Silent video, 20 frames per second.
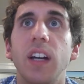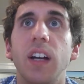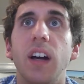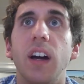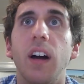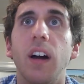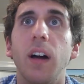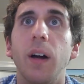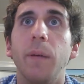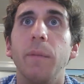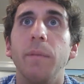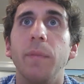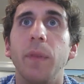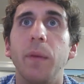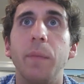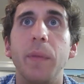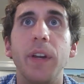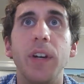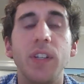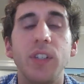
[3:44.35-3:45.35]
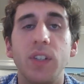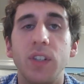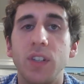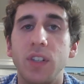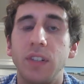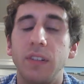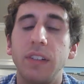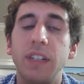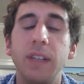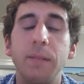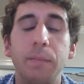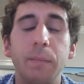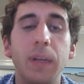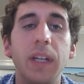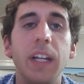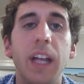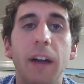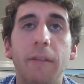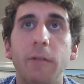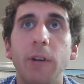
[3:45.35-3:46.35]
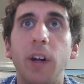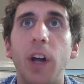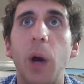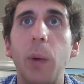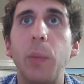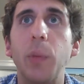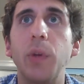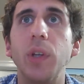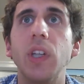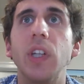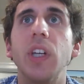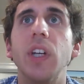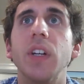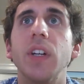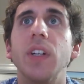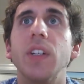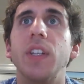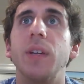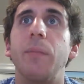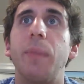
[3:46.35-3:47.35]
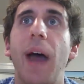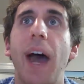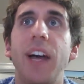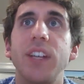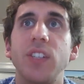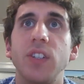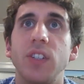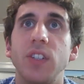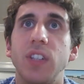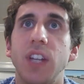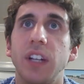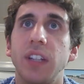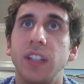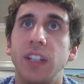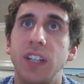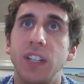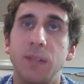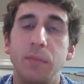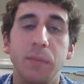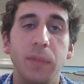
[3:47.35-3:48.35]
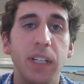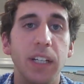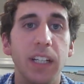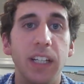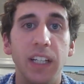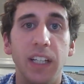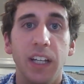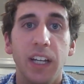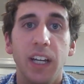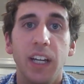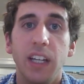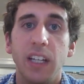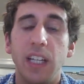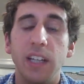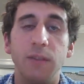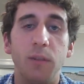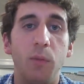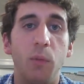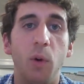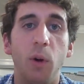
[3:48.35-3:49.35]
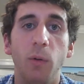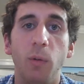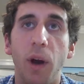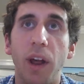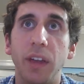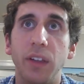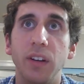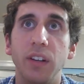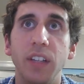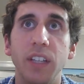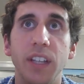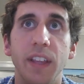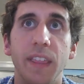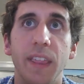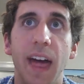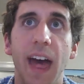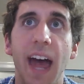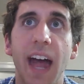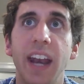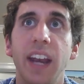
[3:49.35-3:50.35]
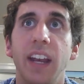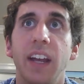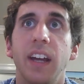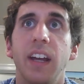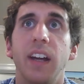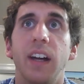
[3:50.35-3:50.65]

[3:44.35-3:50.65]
The ministers meet every couple of years. Ambassadors, delegates meeting even more regularly than that.